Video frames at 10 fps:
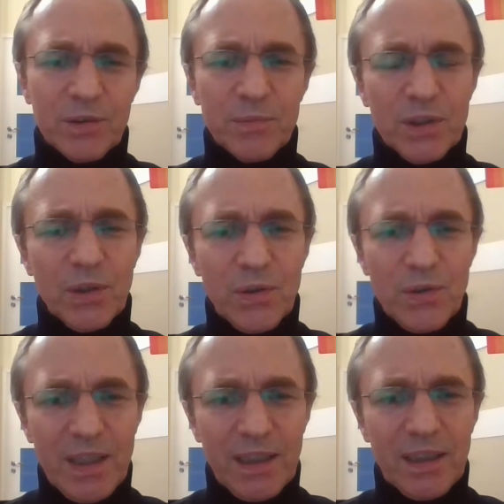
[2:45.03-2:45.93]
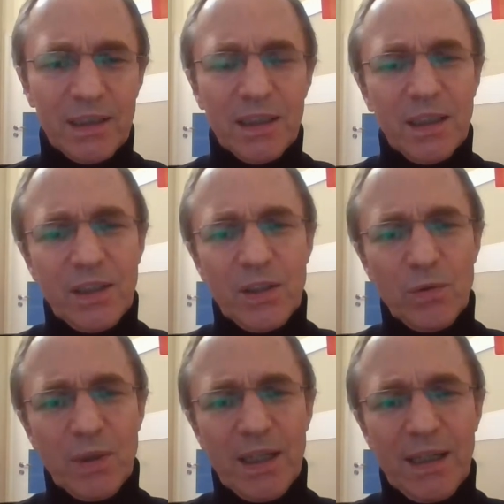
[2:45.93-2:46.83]
So there you
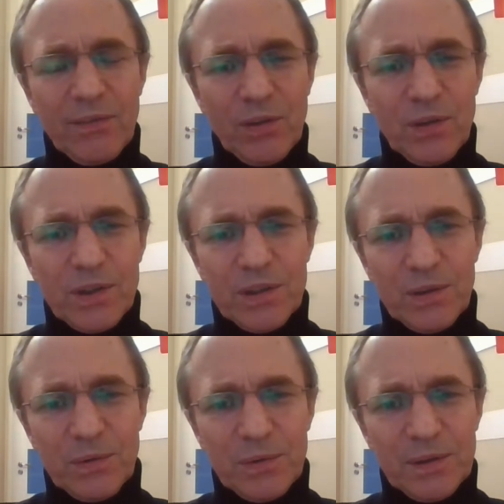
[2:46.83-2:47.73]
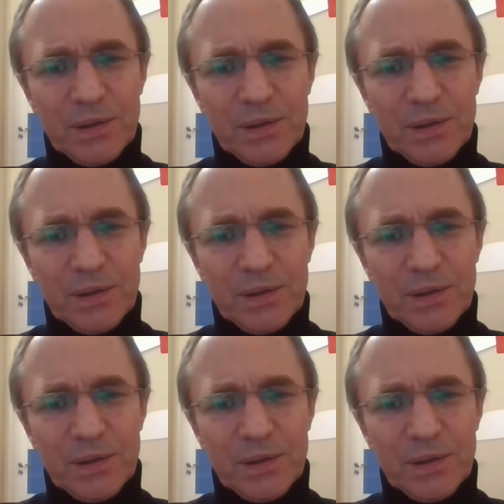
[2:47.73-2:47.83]
will have also